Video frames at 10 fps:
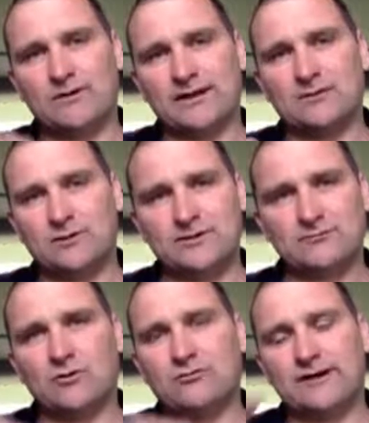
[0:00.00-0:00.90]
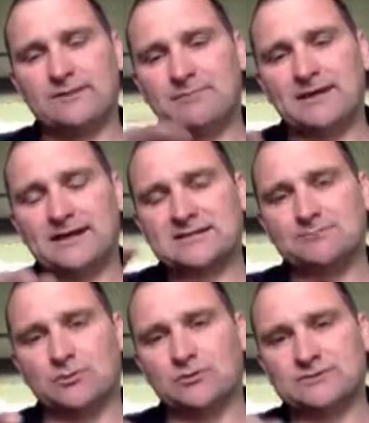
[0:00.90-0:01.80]
already, when you've already been
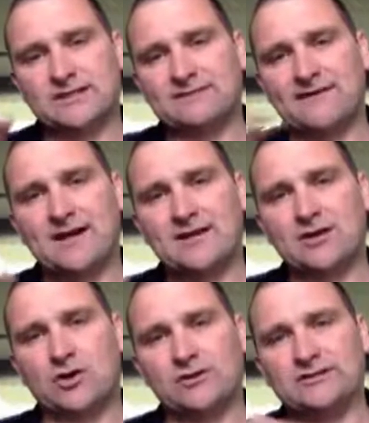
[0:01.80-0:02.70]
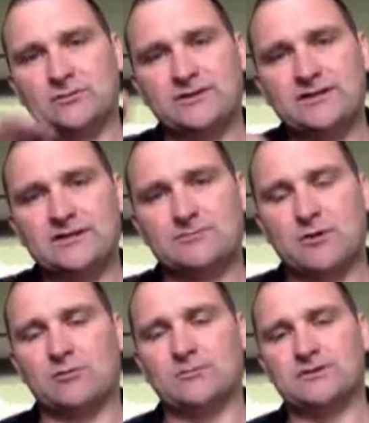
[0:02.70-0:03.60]
exposed either via your colleagues or within your
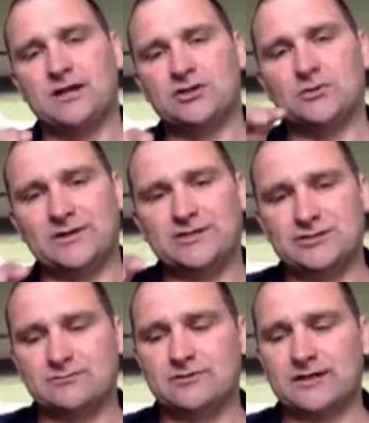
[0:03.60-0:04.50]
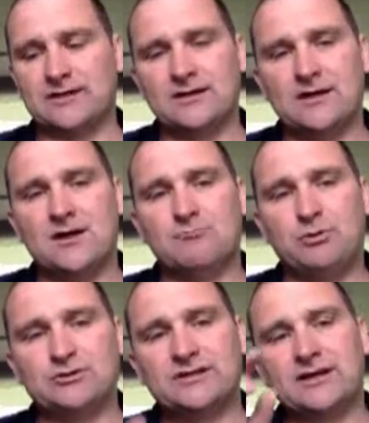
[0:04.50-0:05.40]
department to an issue, okay?
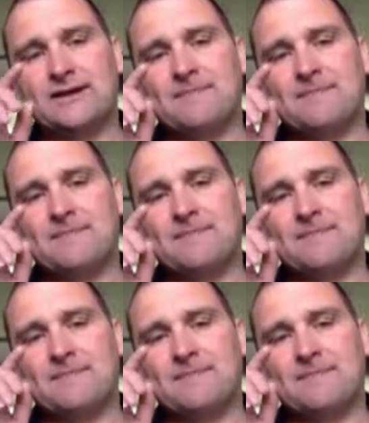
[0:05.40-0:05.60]
But